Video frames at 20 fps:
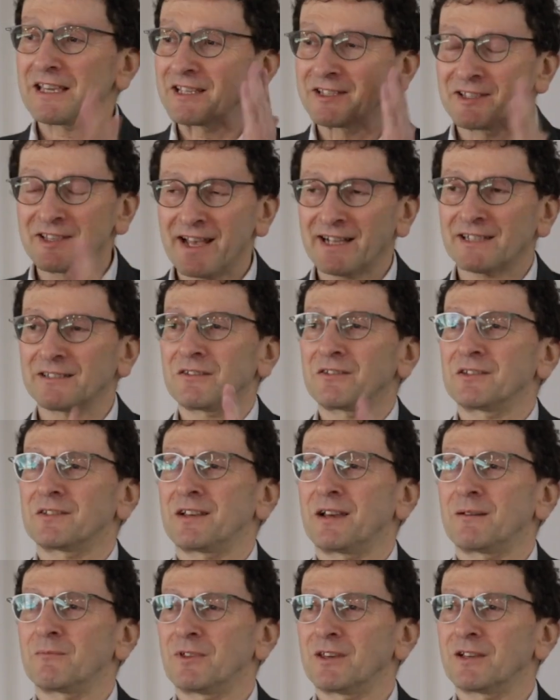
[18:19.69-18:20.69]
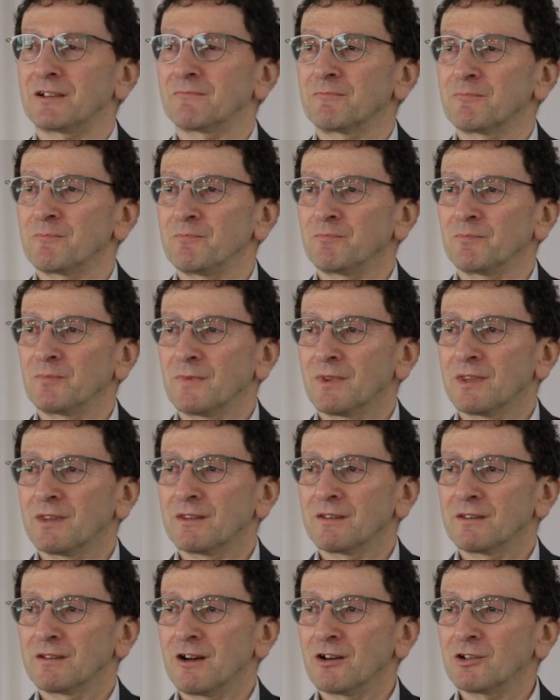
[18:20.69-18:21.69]
Exactly the same thing.
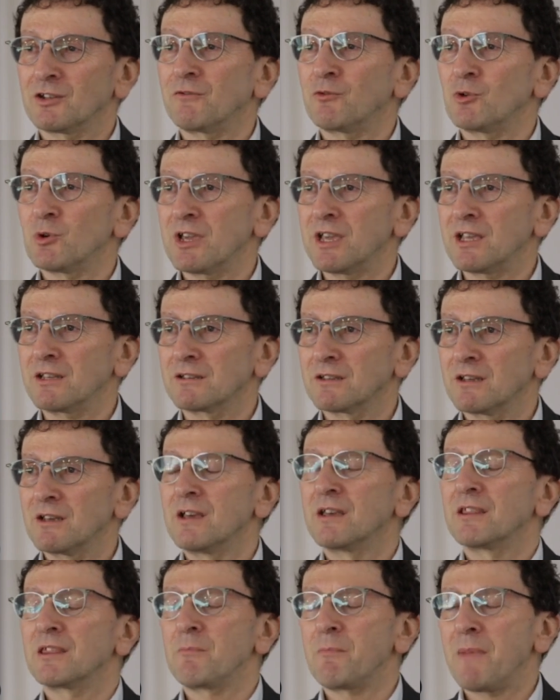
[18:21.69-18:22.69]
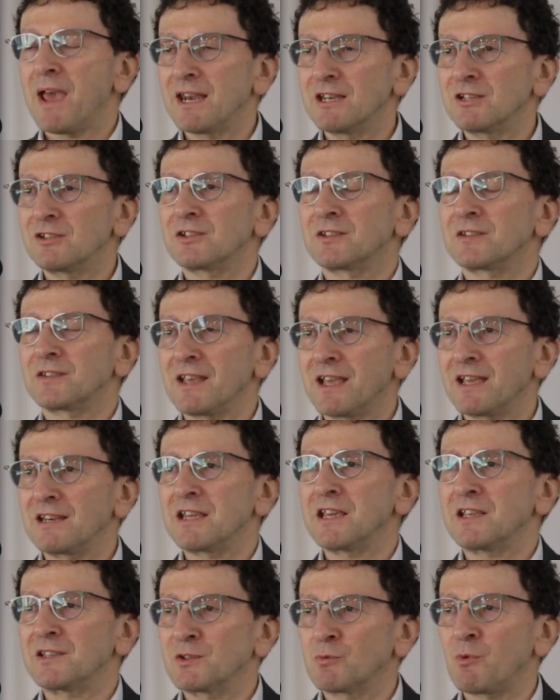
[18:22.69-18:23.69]
I'll give you a hint. The manager
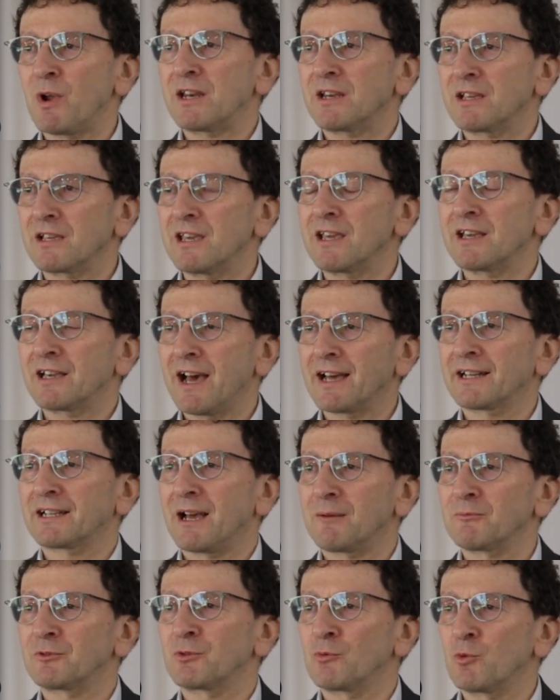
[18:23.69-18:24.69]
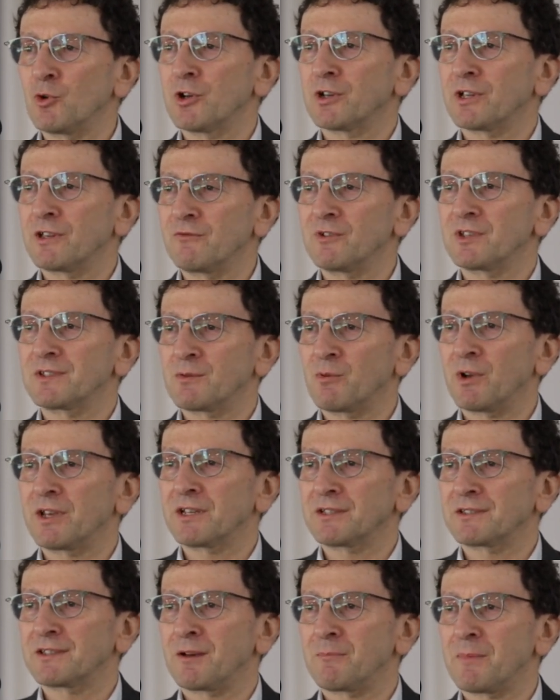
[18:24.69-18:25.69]
said he's sweating. He can't come to work if he's
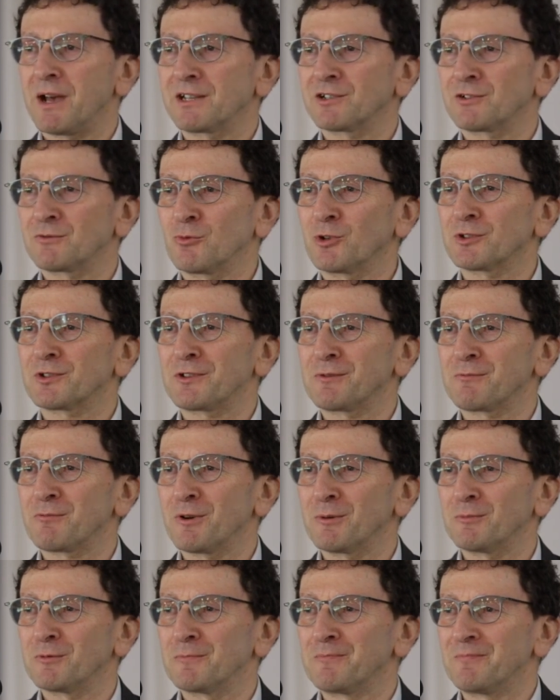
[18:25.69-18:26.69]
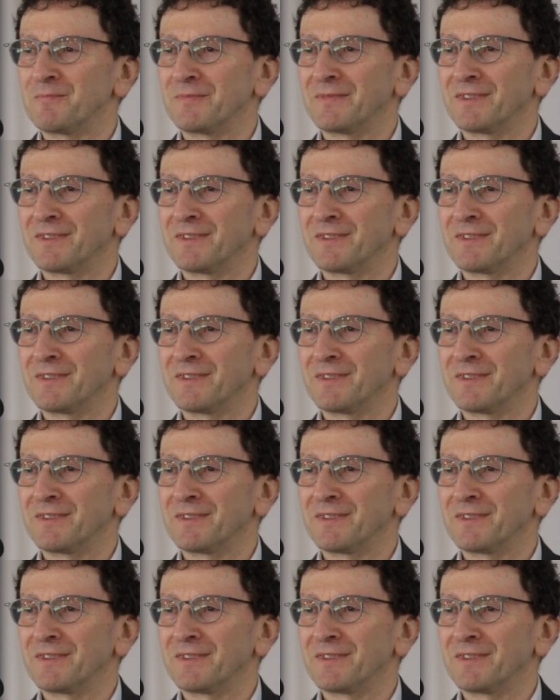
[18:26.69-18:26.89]
sweating so much. What's the problem?